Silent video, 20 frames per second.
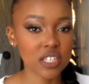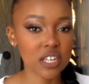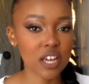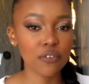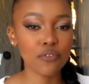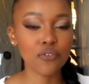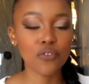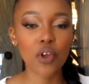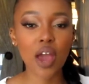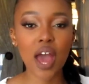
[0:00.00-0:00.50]

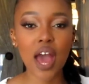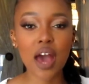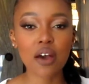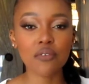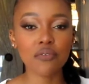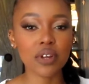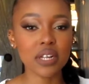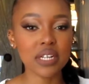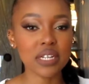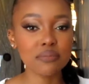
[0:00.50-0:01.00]
If you
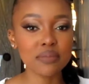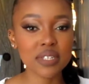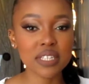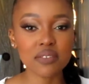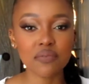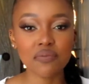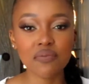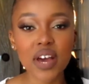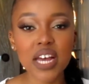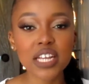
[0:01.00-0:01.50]
have
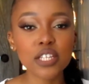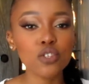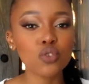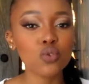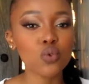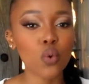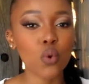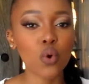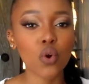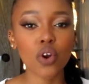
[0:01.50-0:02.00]
limited funds,
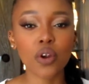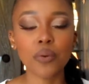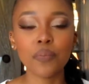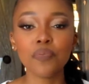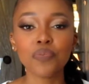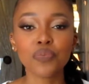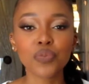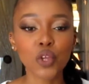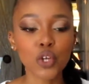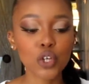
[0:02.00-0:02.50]
or
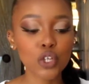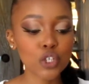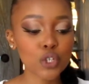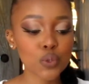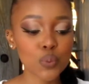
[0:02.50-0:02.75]
you just